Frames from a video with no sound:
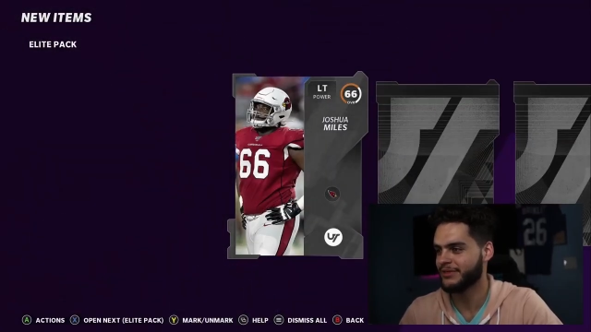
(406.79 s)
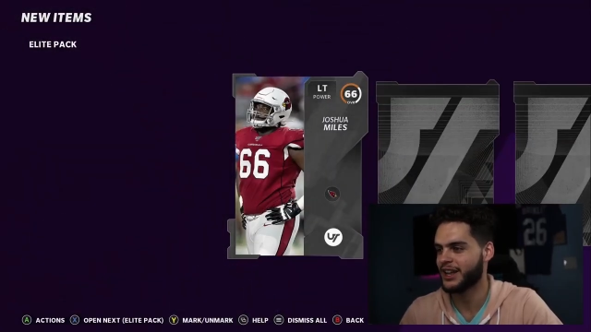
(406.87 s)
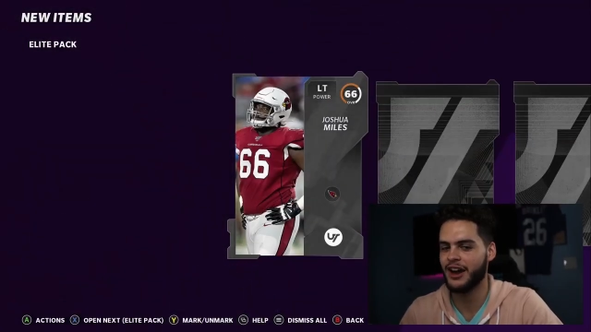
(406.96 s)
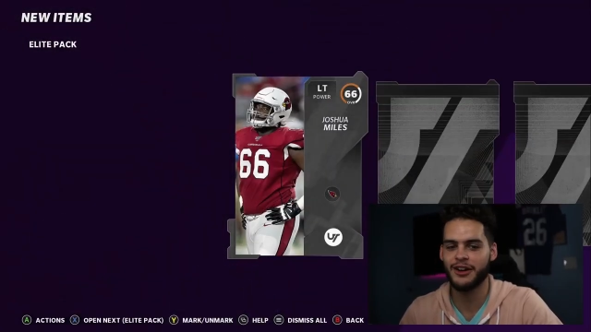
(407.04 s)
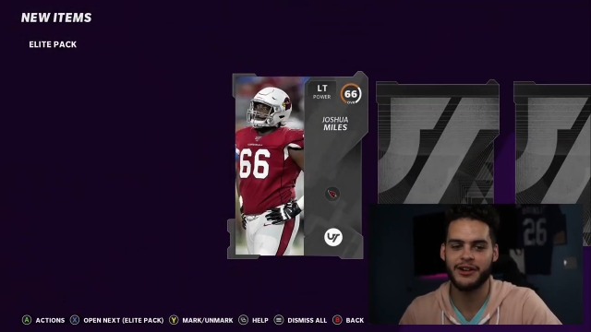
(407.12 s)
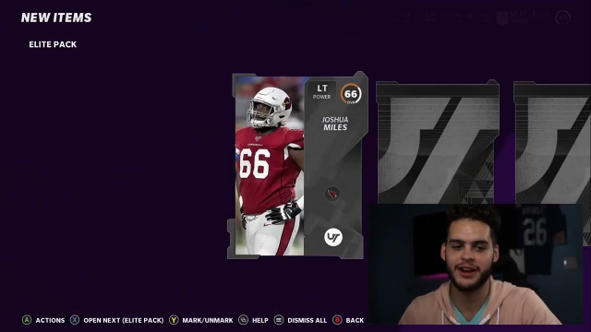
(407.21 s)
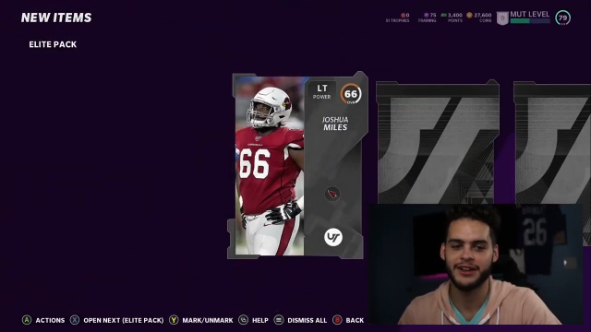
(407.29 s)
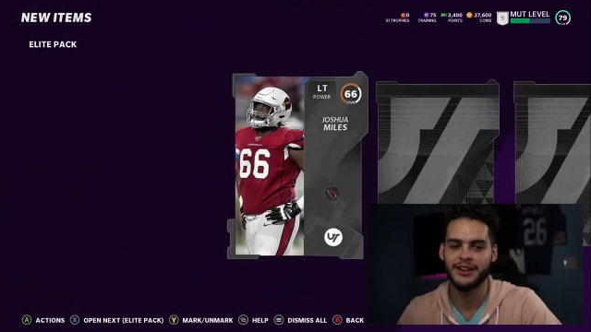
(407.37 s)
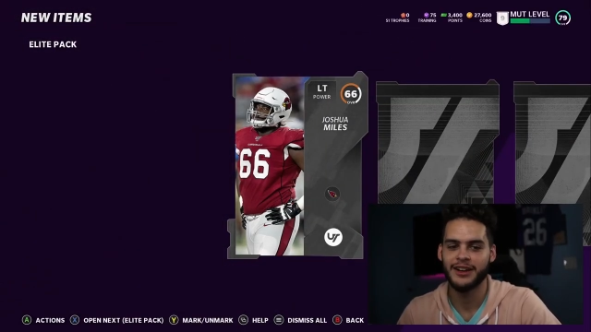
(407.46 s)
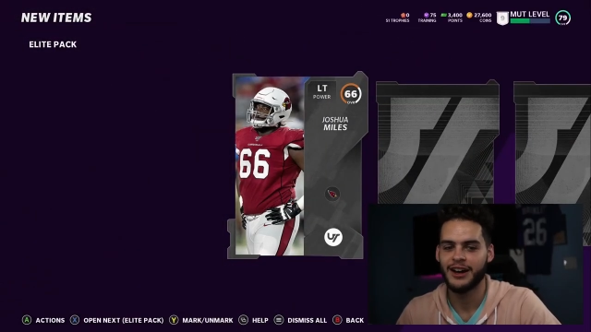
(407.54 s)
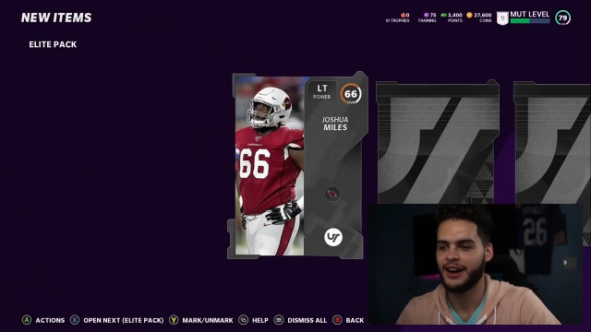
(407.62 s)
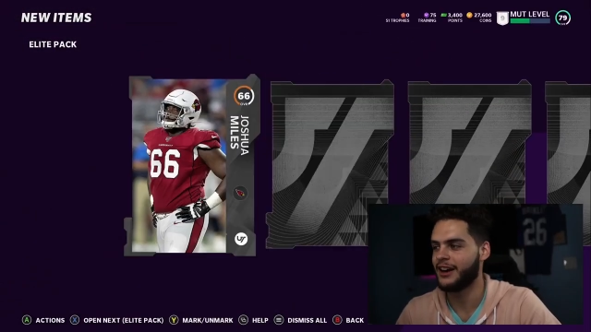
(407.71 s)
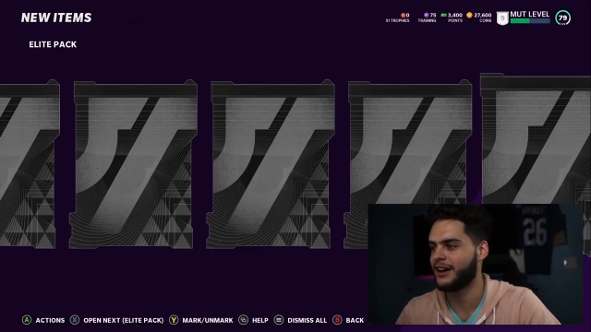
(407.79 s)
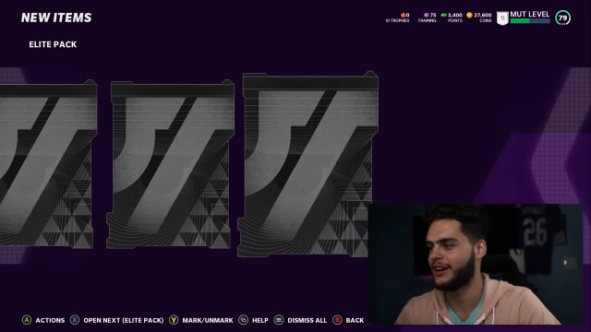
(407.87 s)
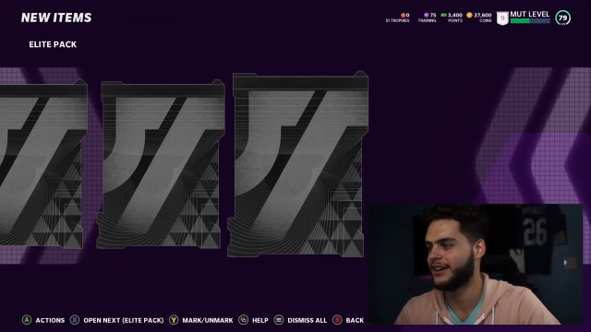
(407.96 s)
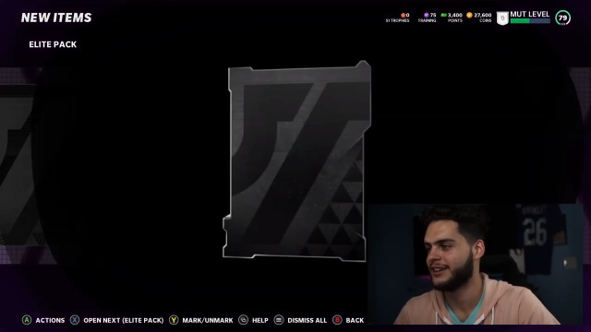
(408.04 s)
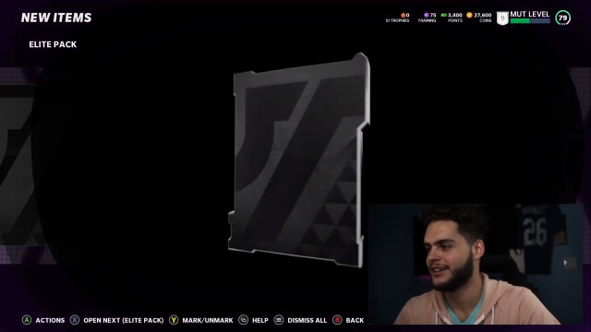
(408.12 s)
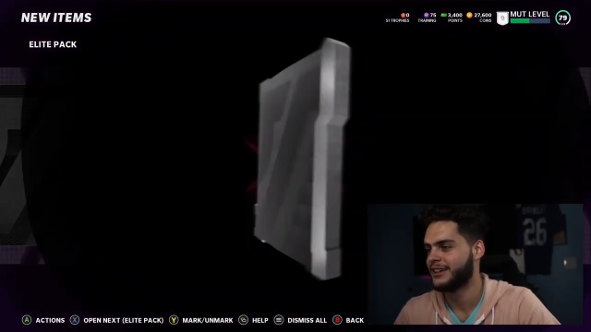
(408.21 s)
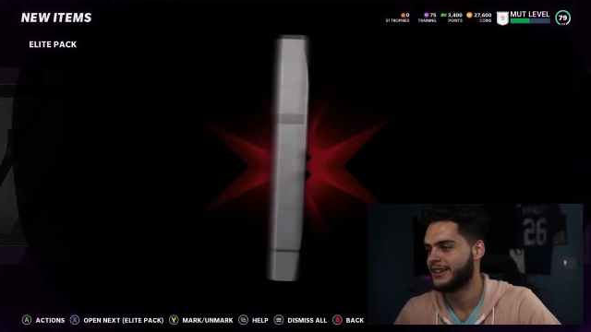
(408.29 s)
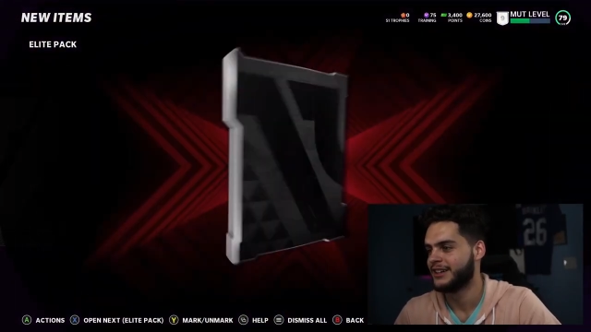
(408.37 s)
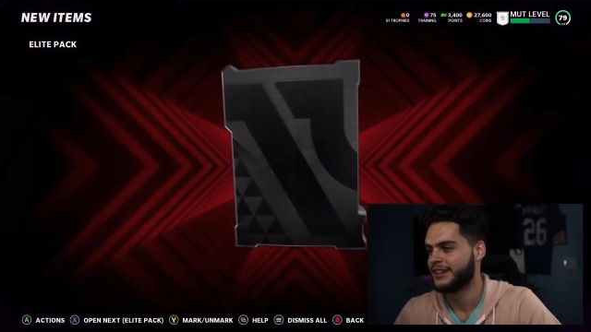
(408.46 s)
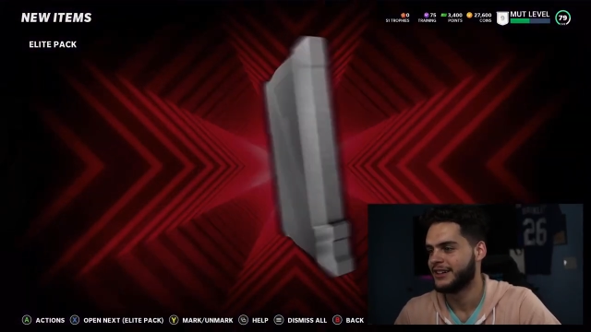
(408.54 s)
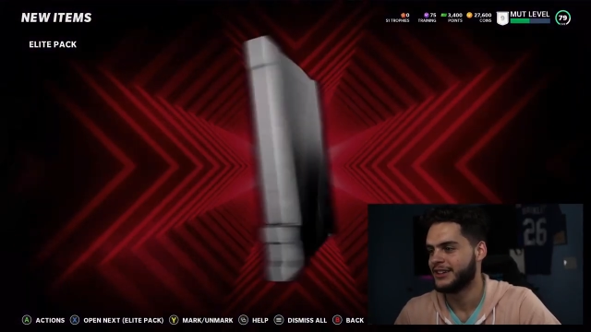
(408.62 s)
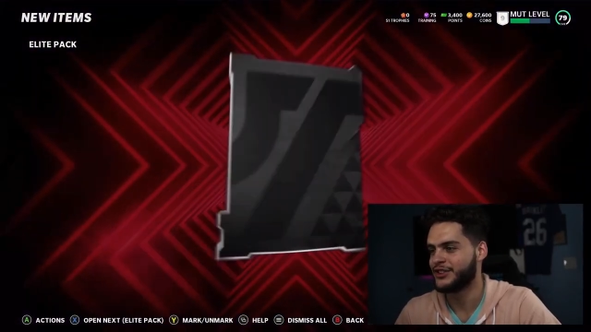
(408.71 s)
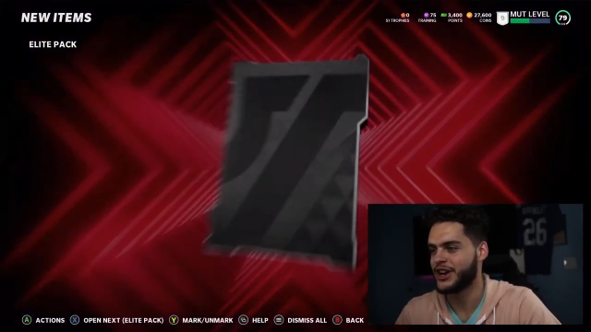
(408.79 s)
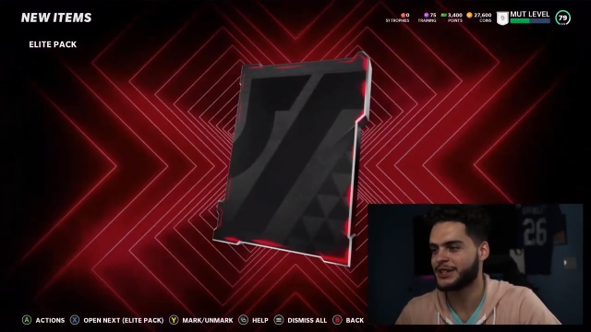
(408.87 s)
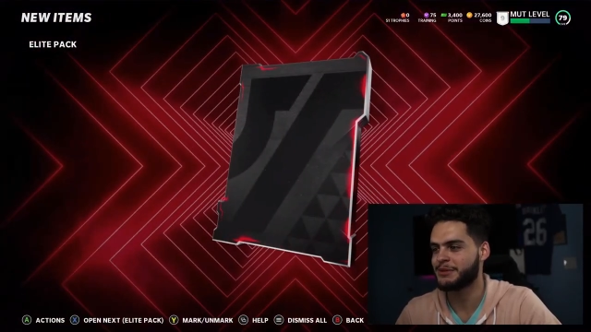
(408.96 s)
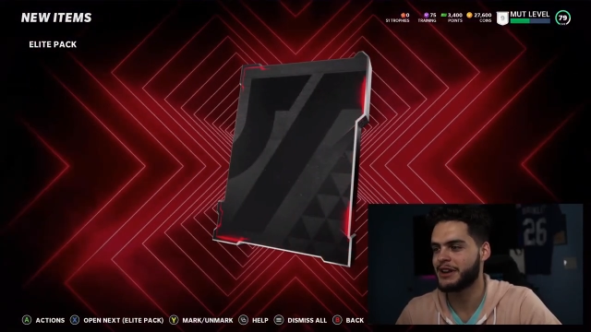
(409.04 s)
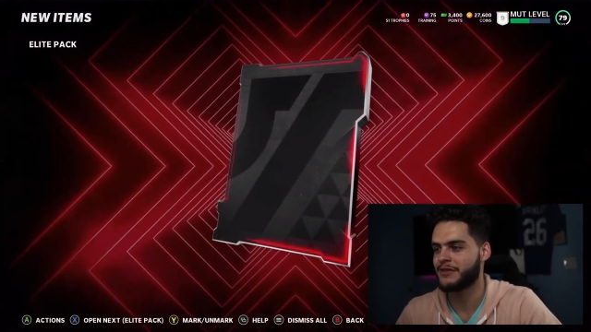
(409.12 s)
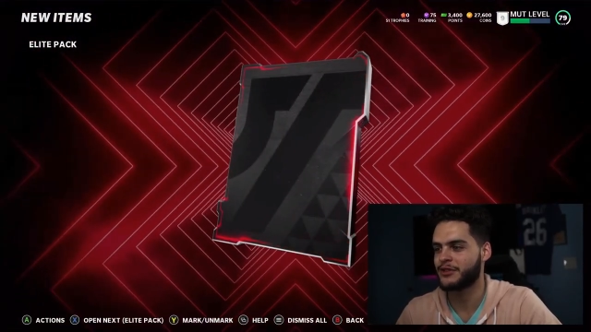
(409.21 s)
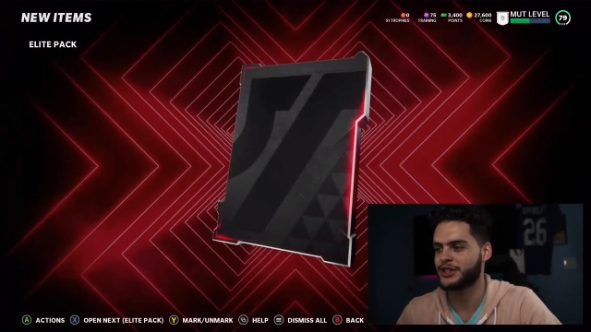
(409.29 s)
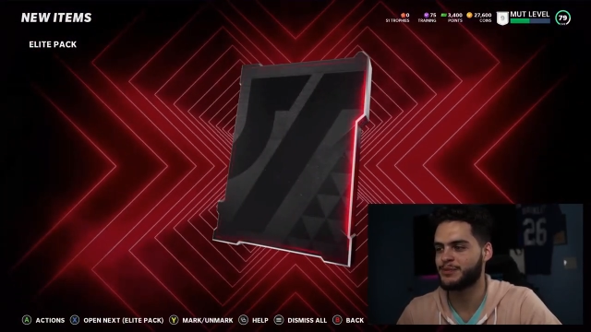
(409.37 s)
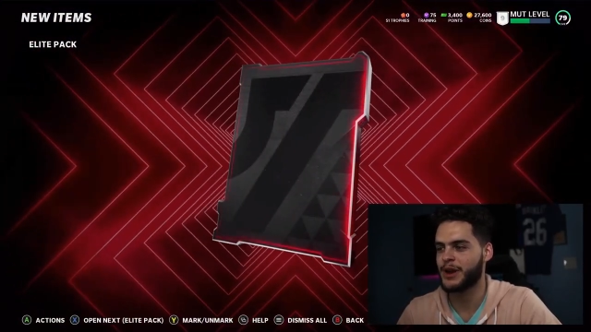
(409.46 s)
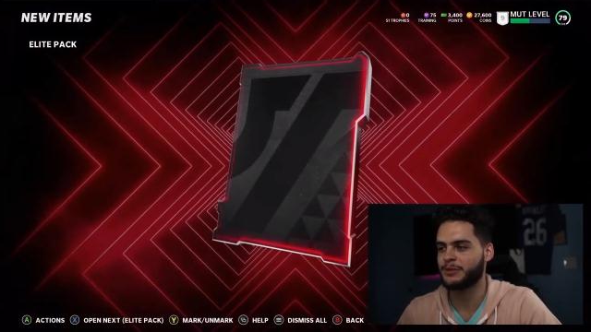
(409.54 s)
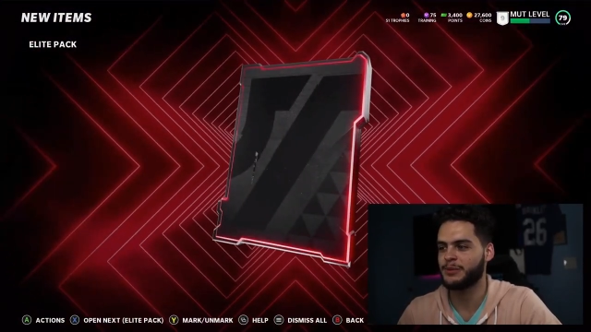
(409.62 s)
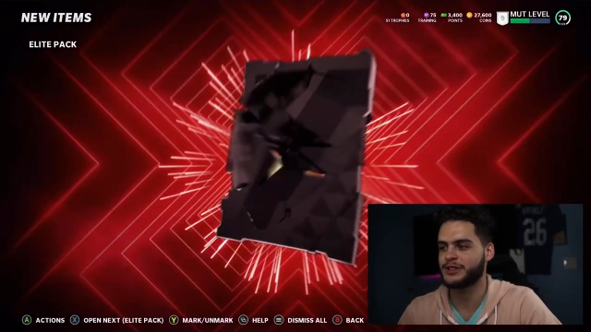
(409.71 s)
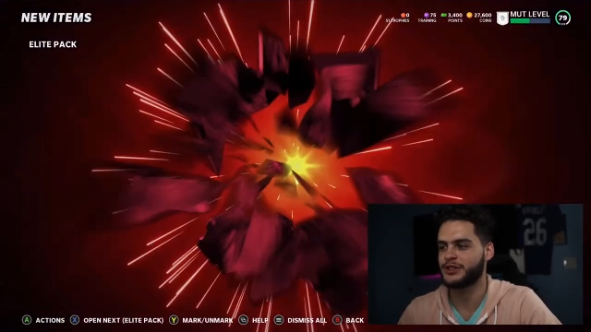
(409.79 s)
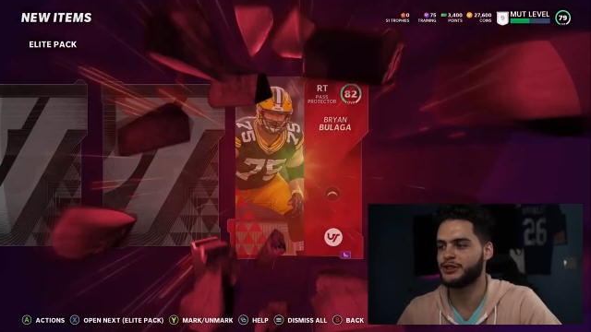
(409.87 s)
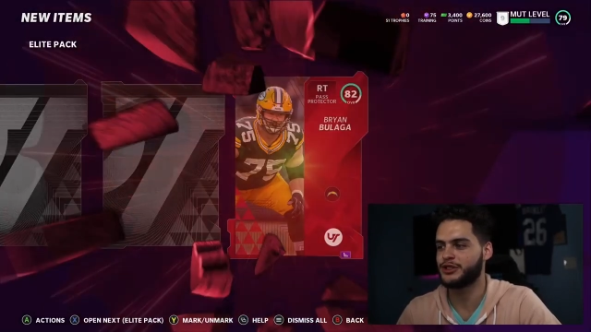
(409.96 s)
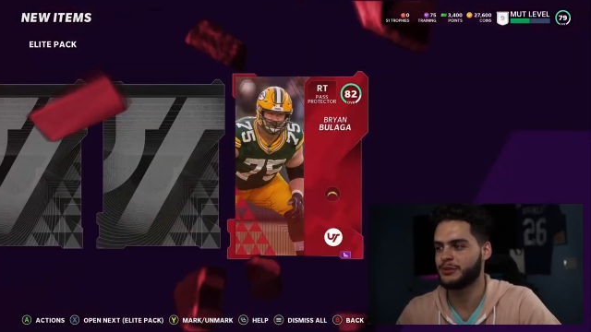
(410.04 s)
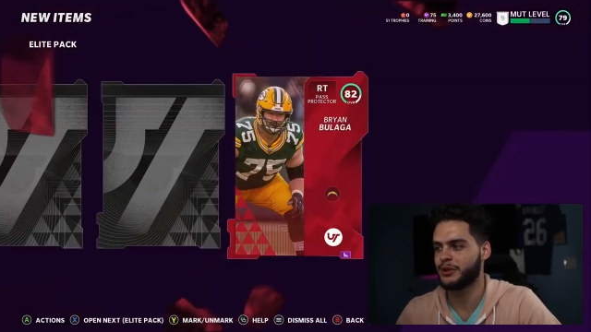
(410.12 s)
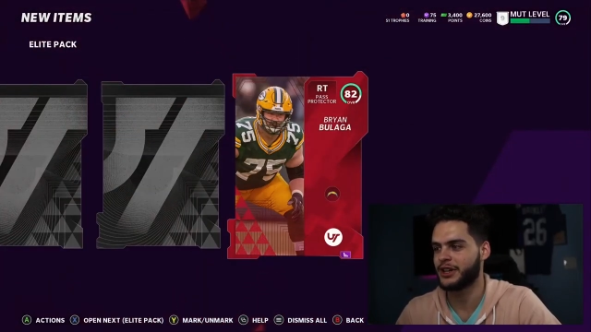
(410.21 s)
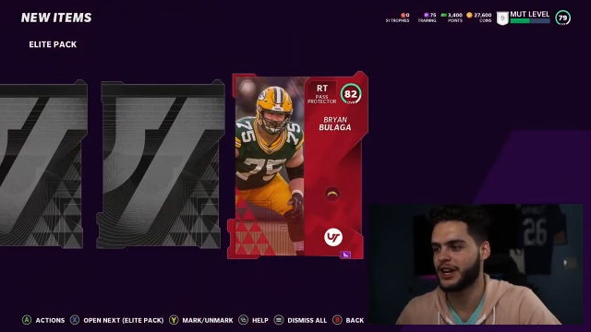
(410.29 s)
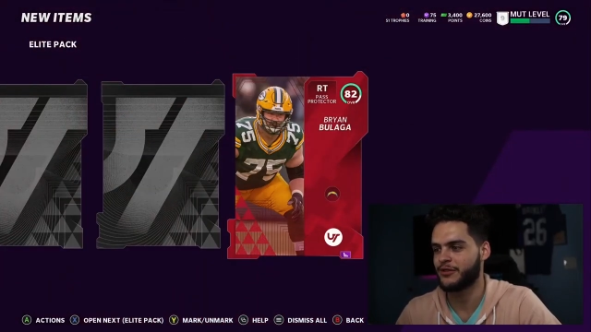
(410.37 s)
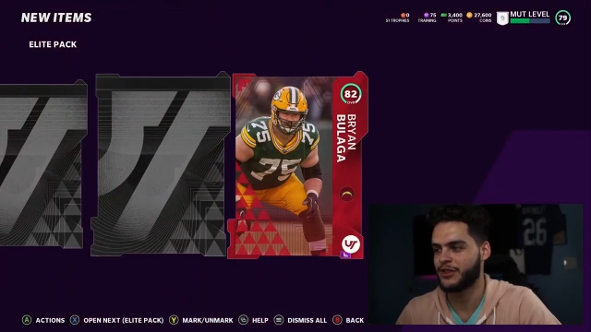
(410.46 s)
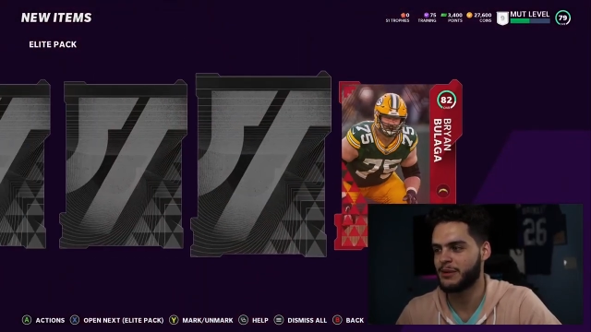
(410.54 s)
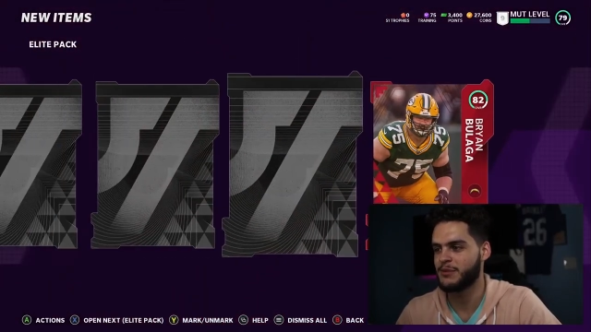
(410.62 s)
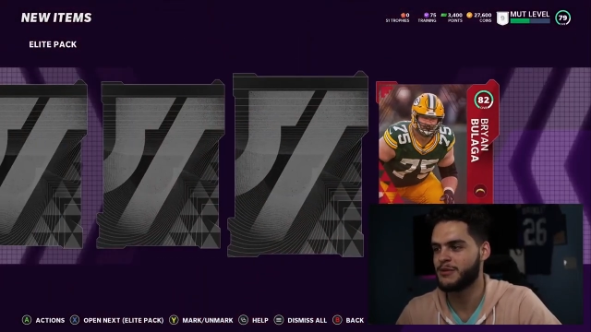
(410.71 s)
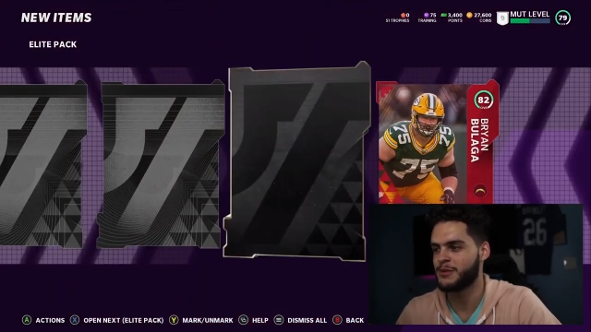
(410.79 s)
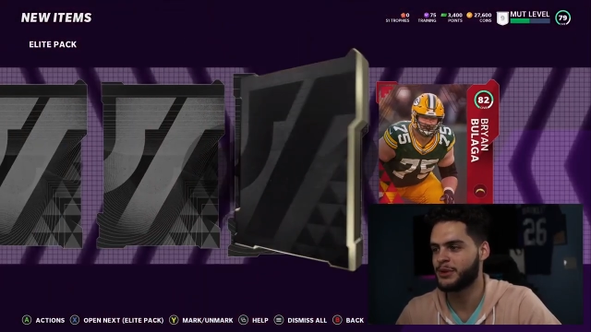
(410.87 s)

All right. Uh, you guys may never respect me as a YouTuber again for that moment,